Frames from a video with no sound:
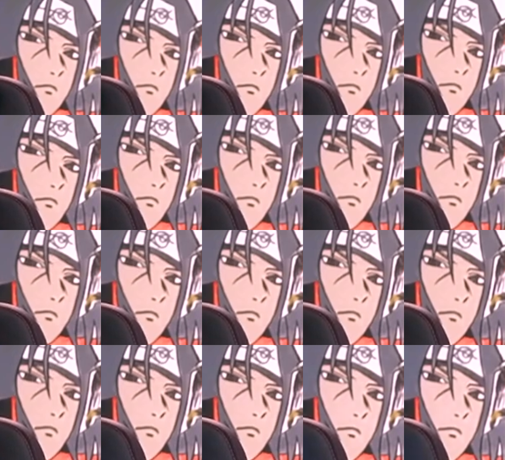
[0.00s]

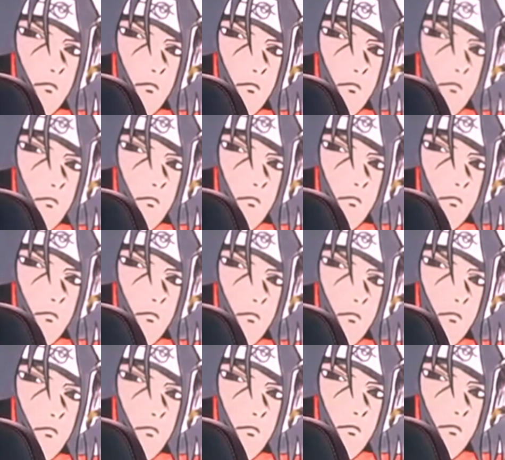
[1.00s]

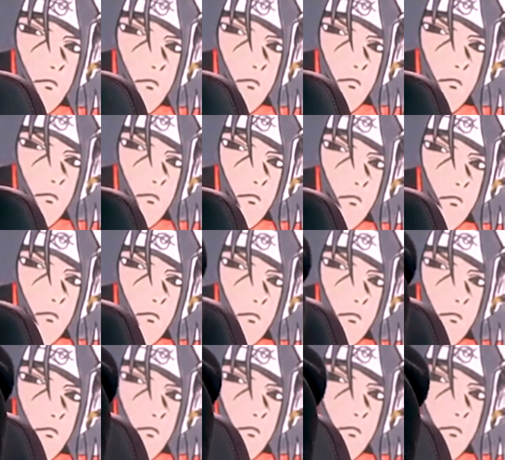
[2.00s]

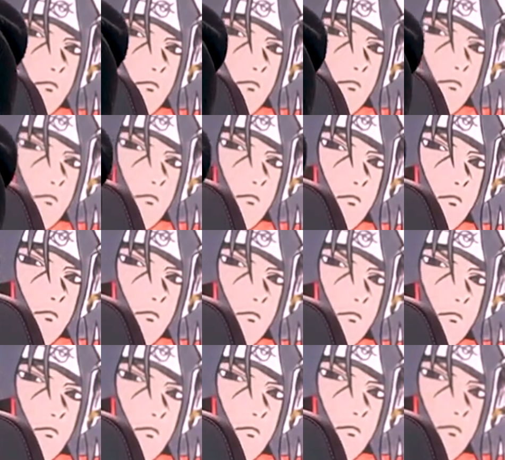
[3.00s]

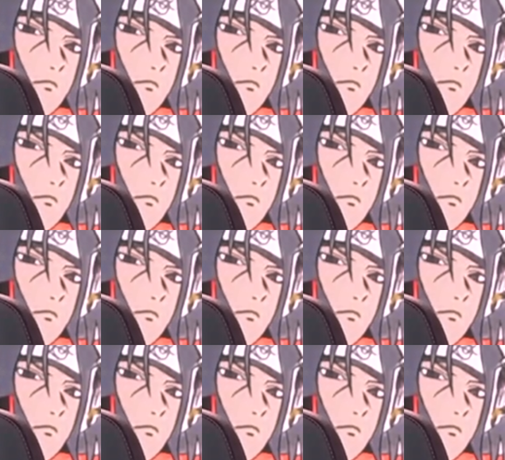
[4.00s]
(silent)